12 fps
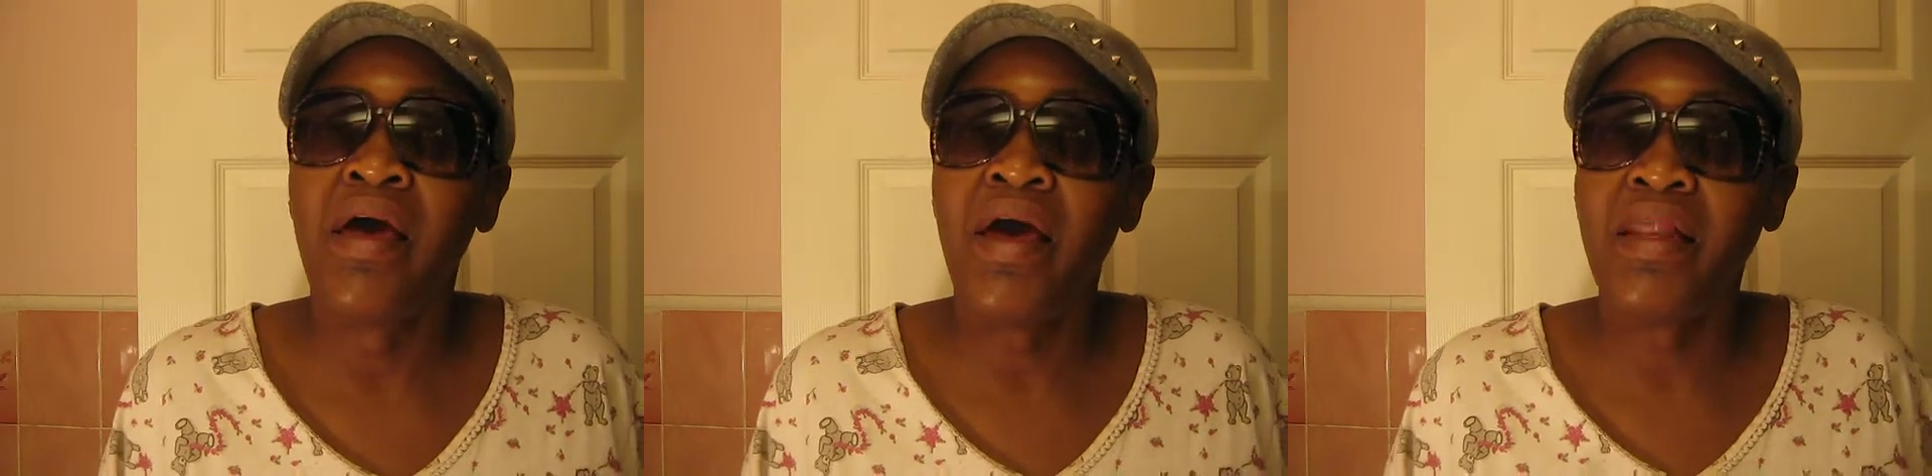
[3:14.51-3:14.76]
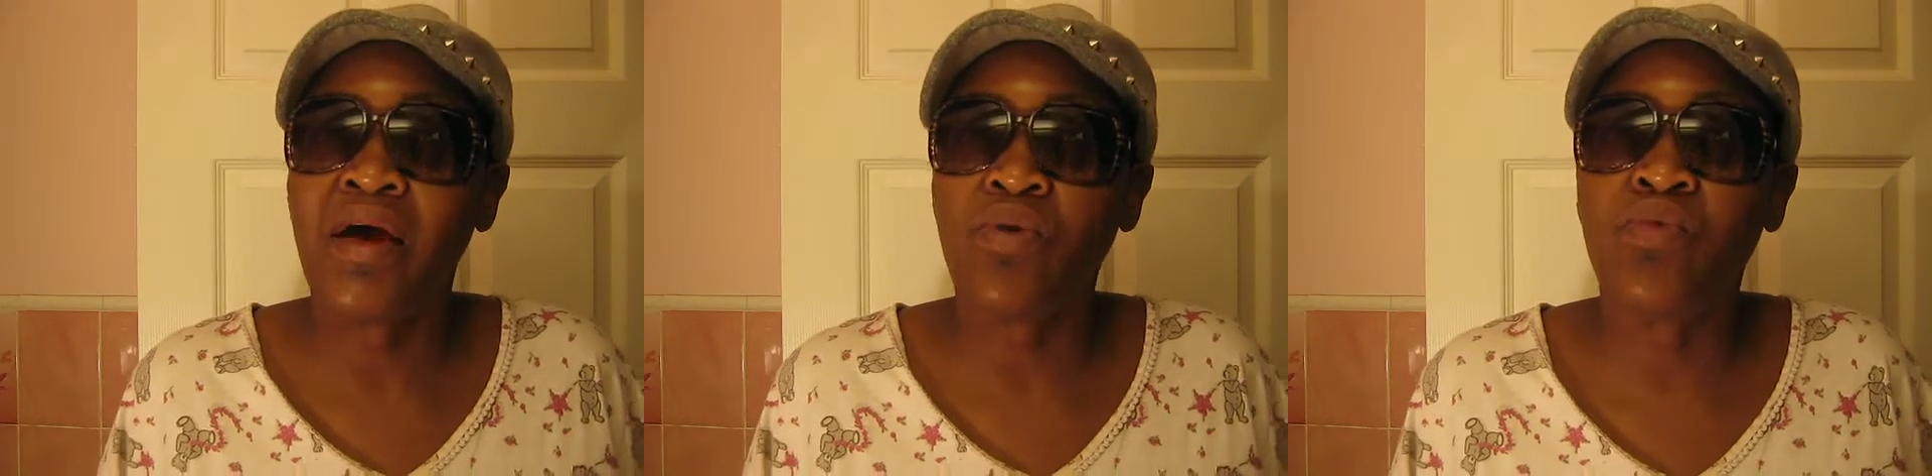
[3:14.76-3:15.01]

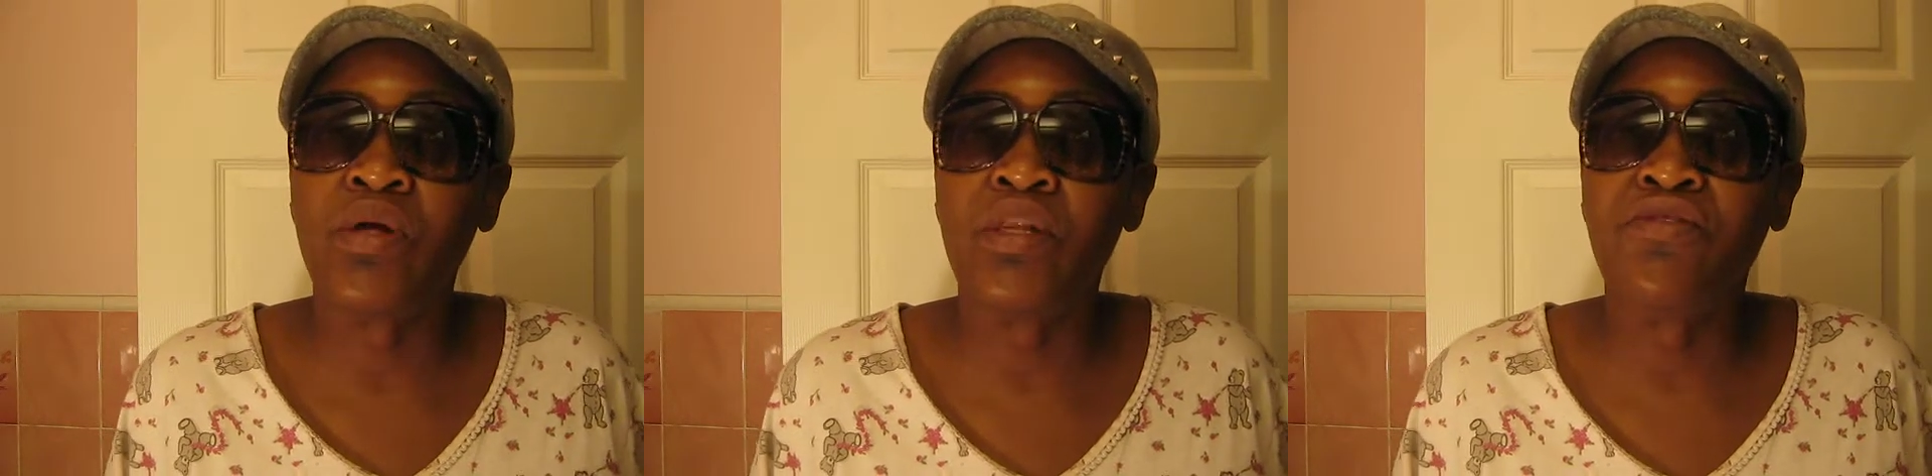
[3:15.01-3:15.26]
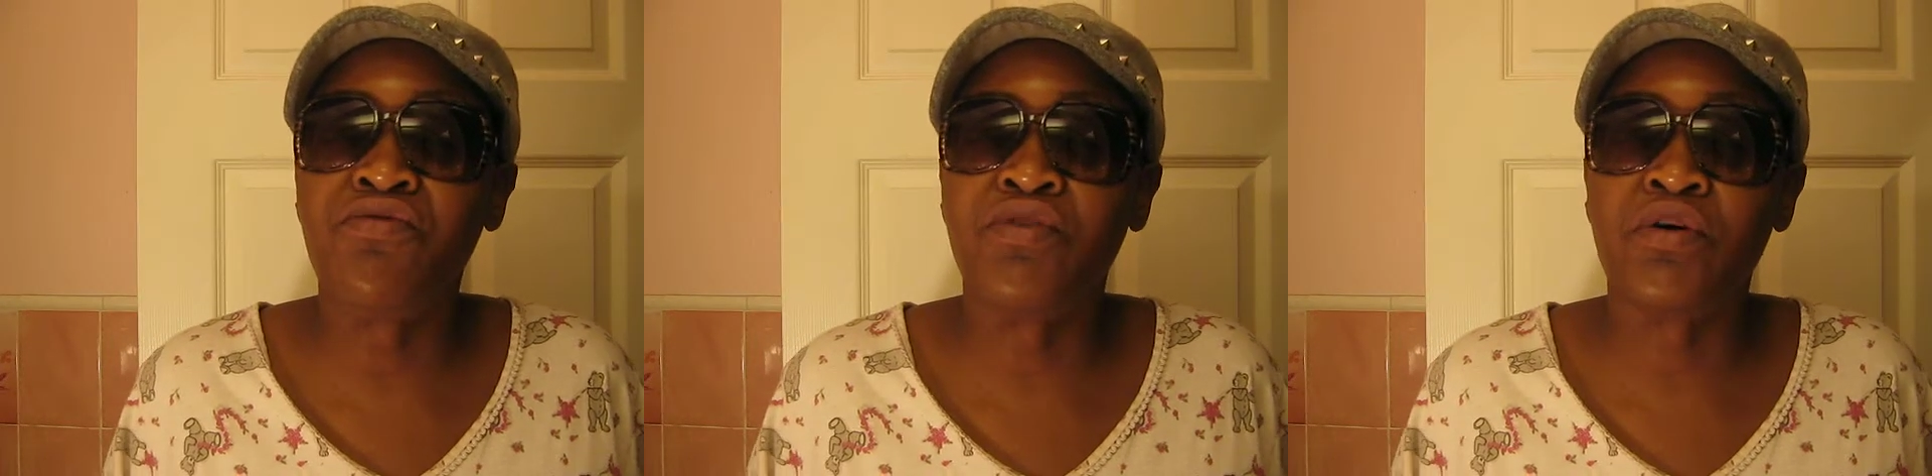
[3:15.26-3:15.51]
and I
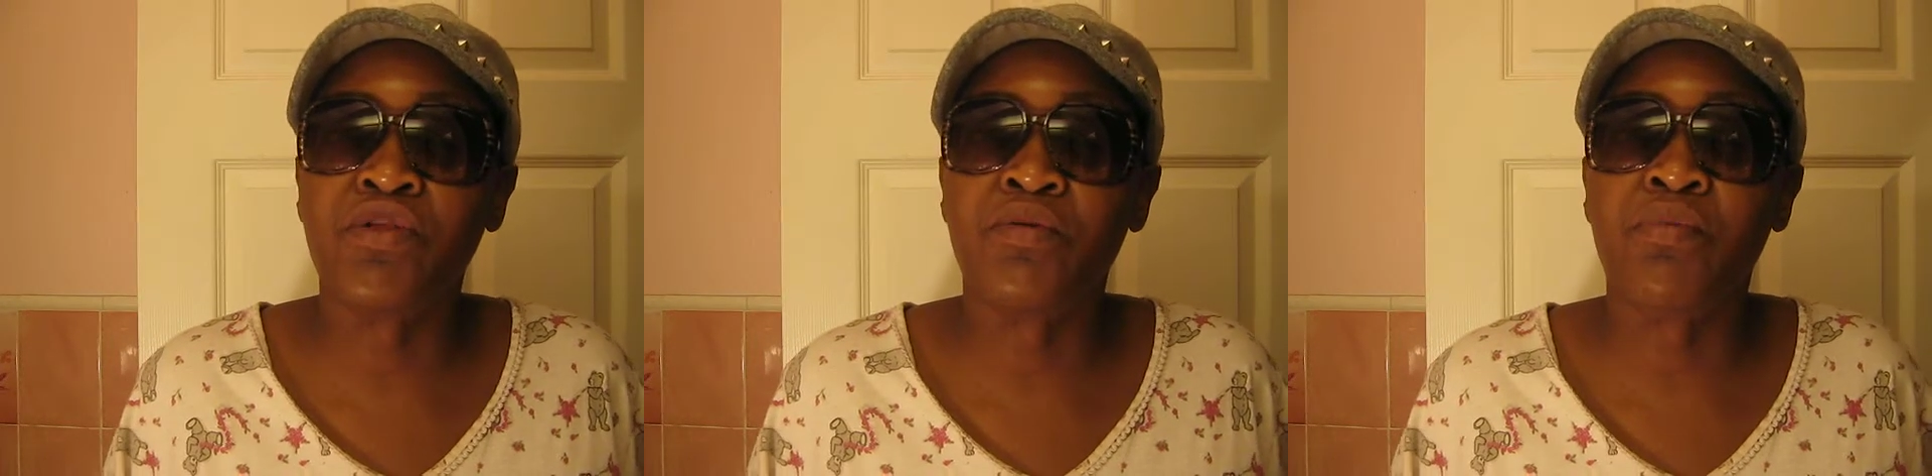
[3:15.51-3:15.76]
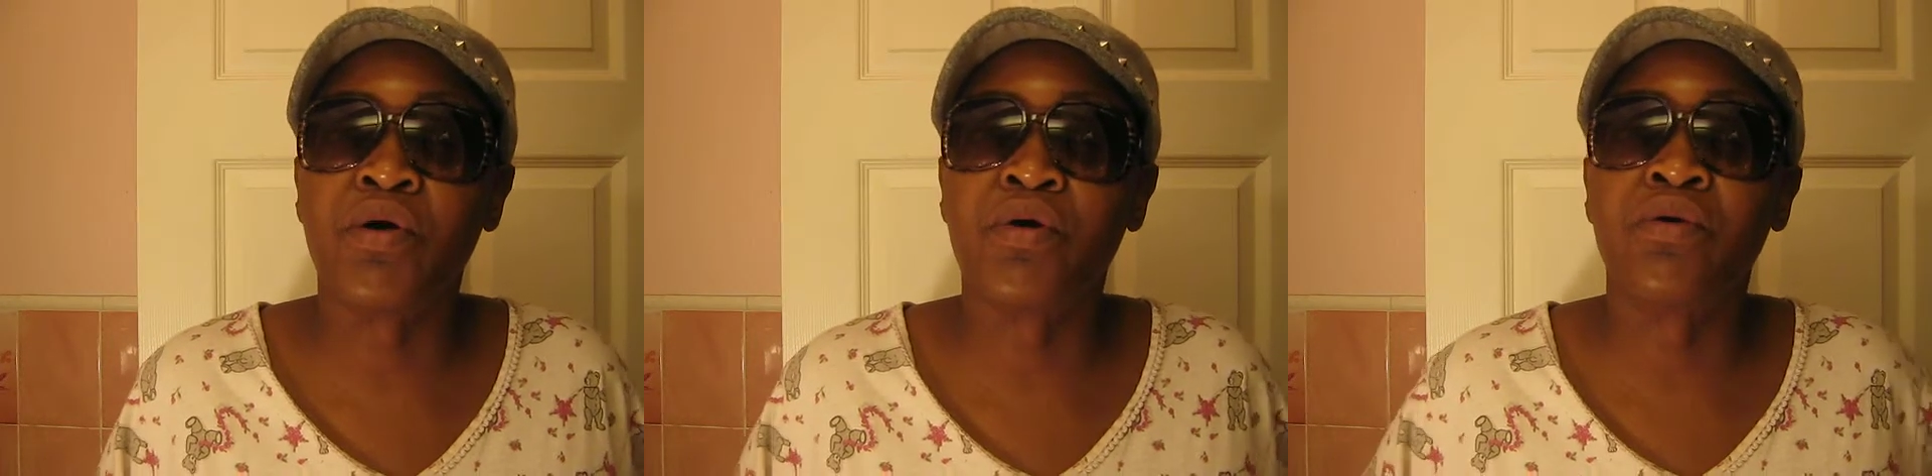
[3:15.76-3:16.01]
really feel the
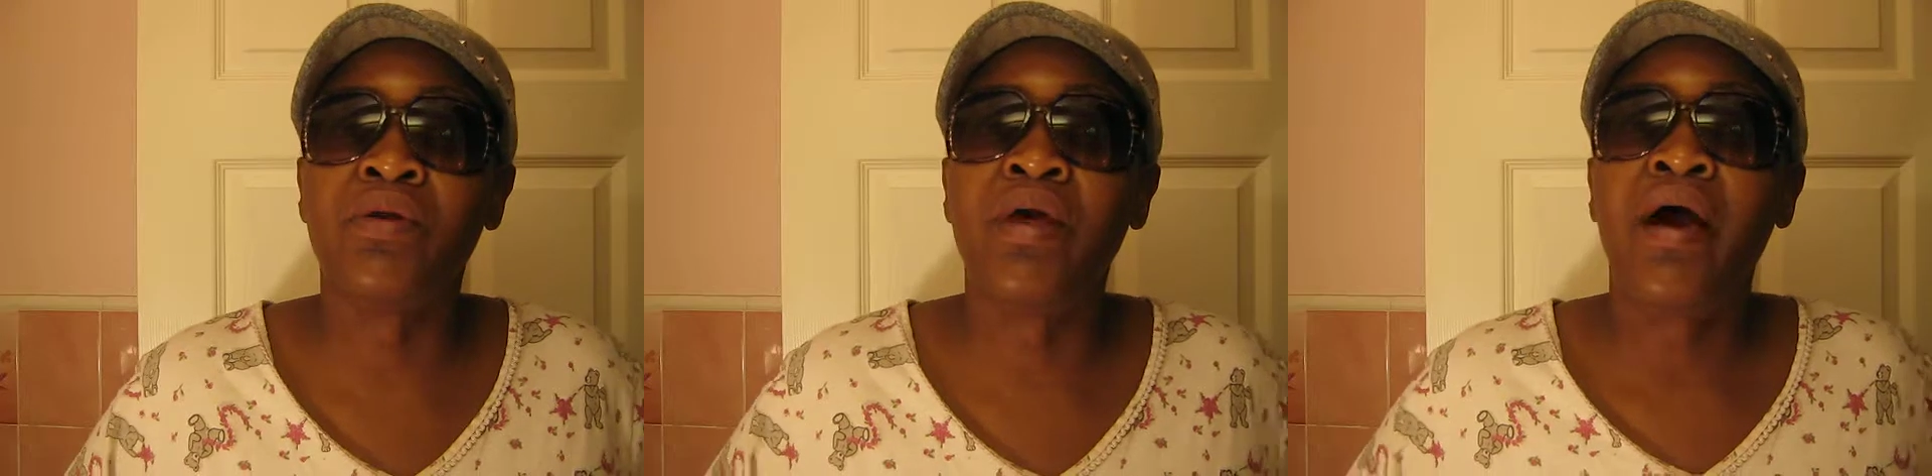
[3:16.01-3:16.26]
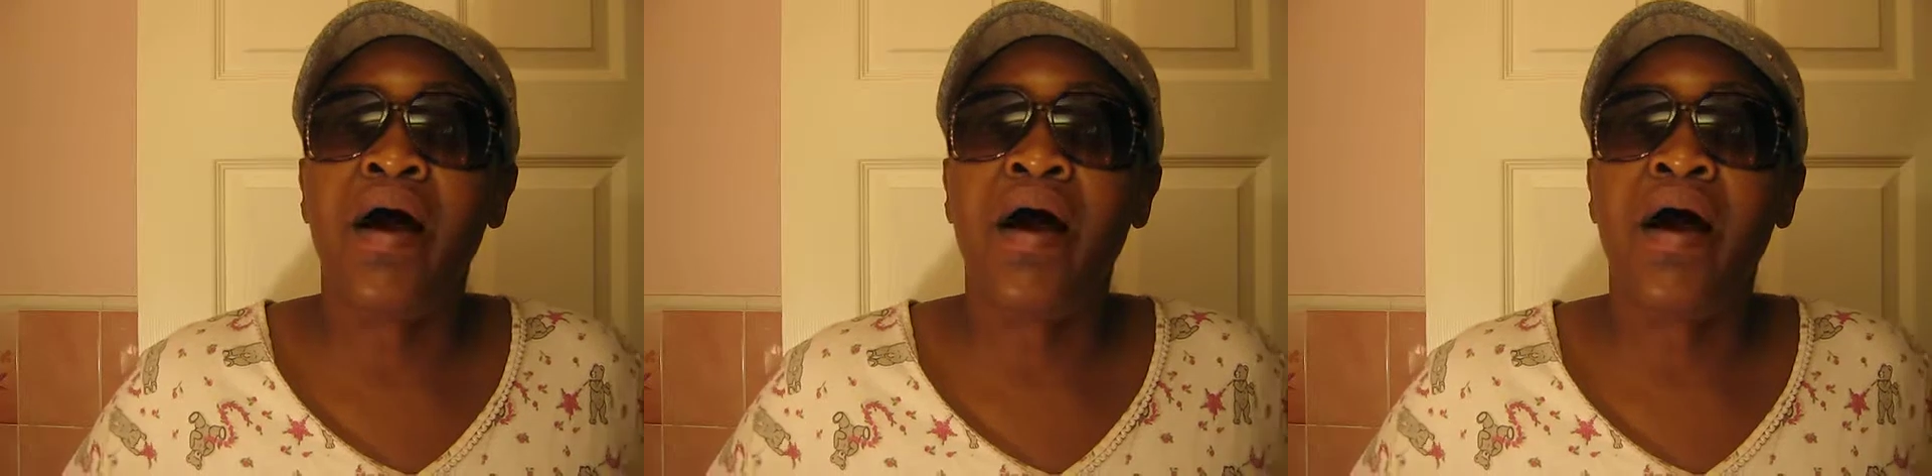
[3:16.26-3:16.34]
burn.